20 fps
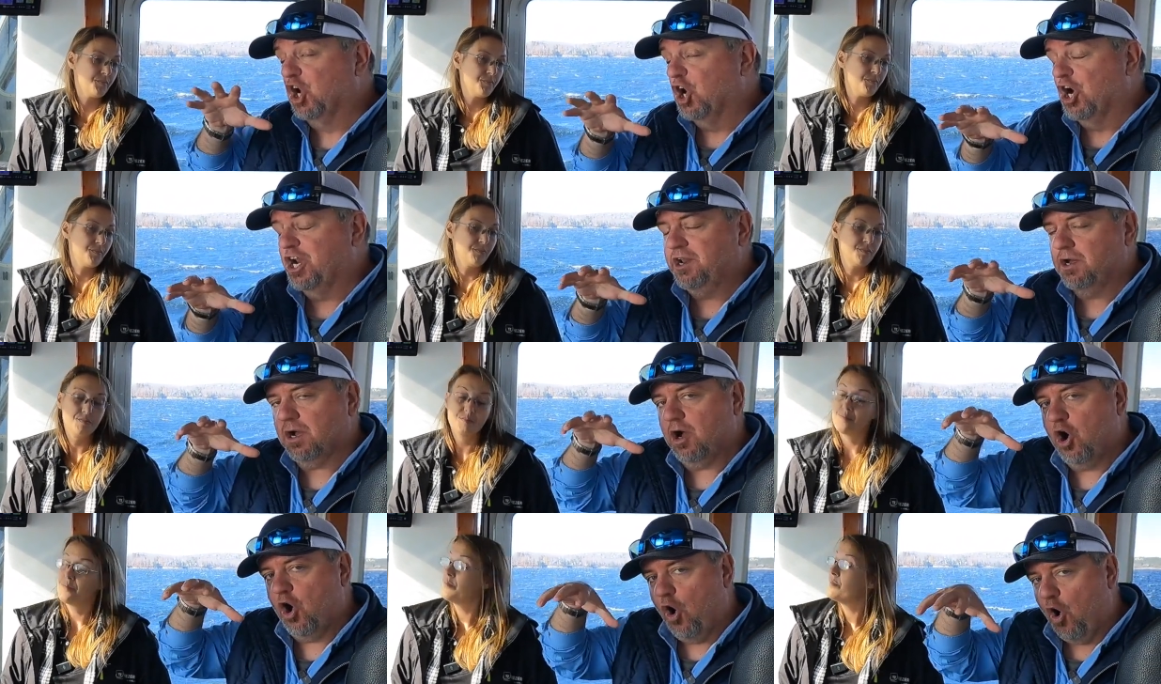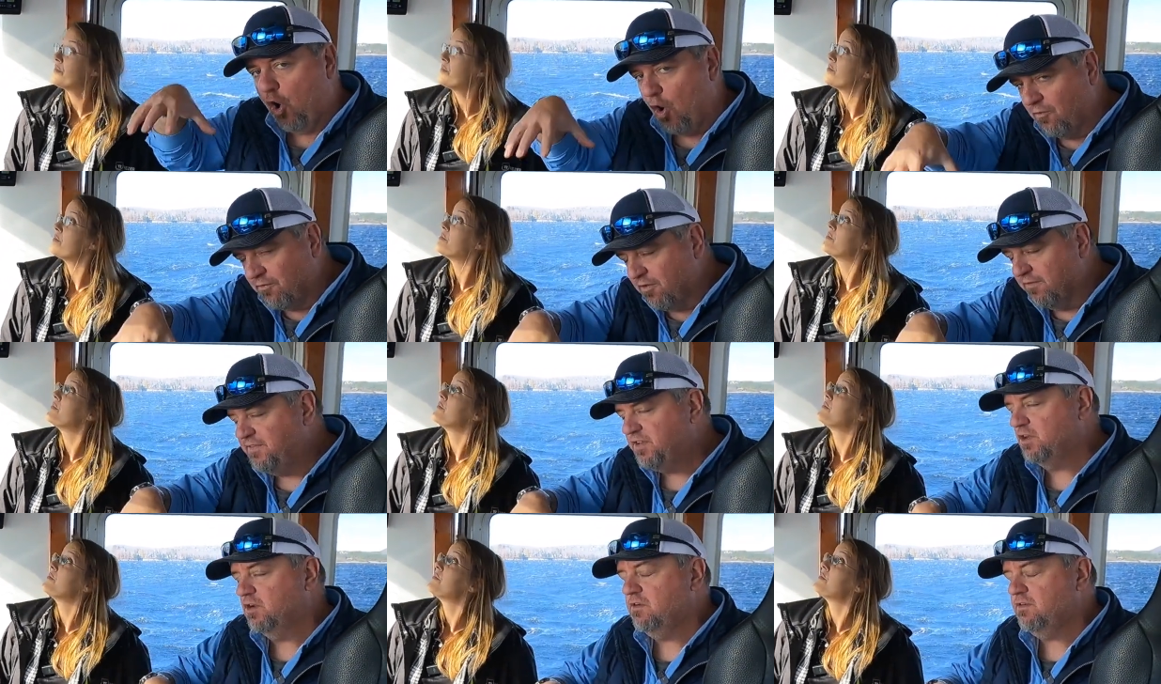Speaker 1: good
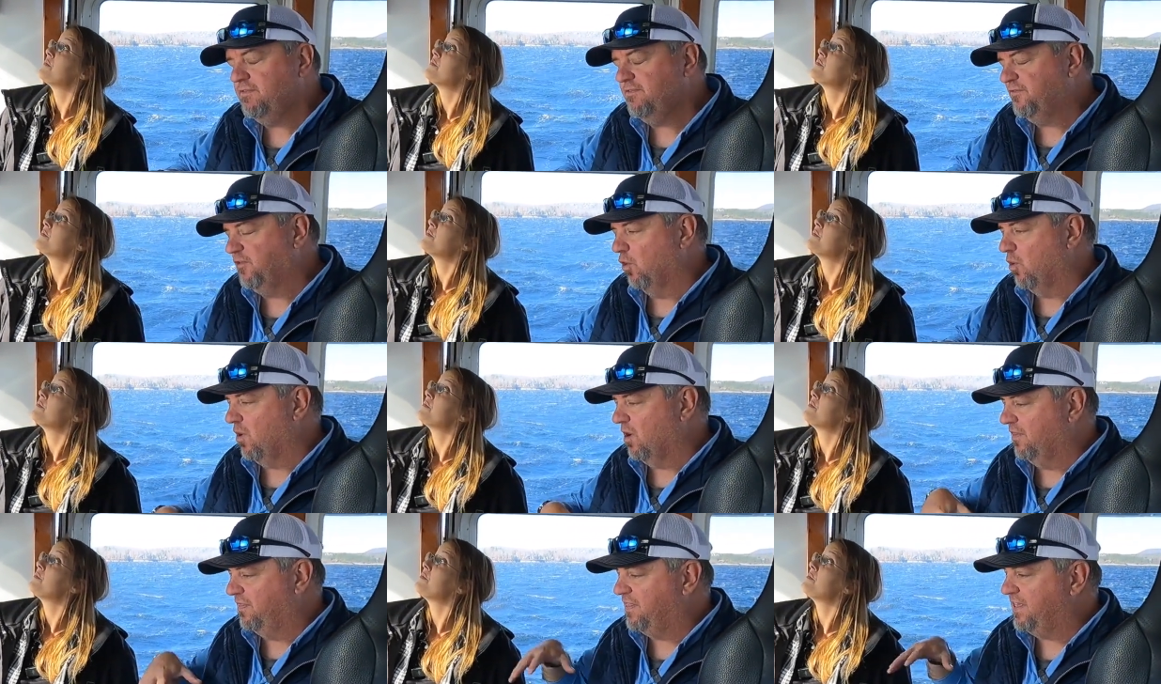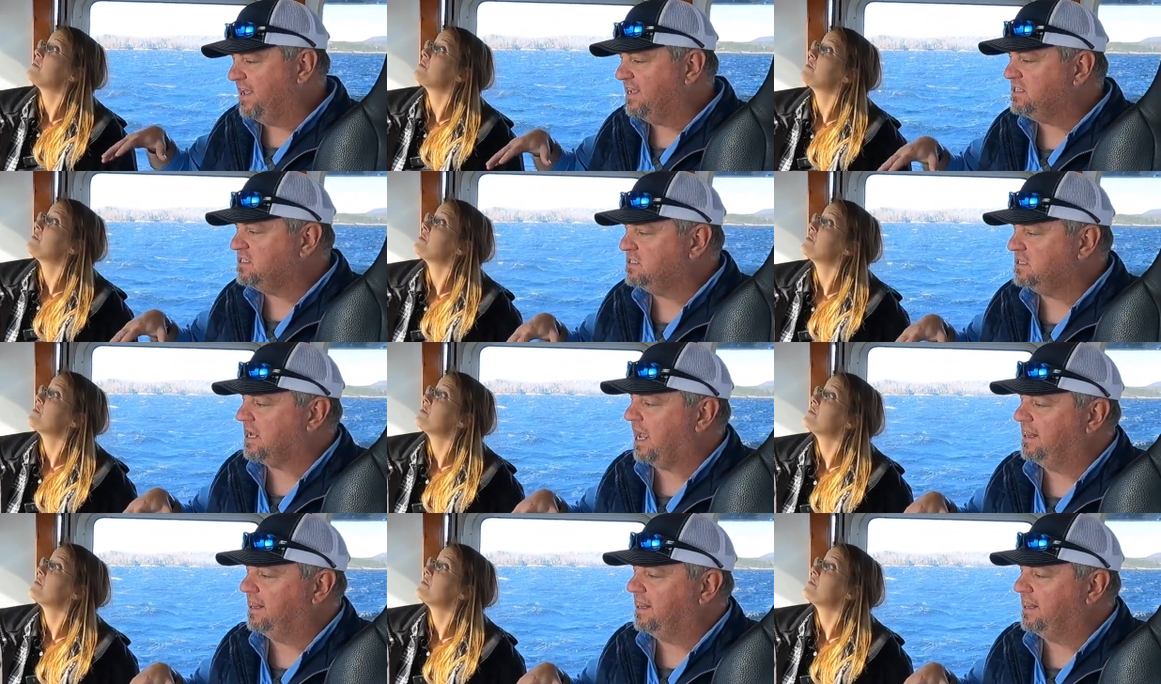overview for this.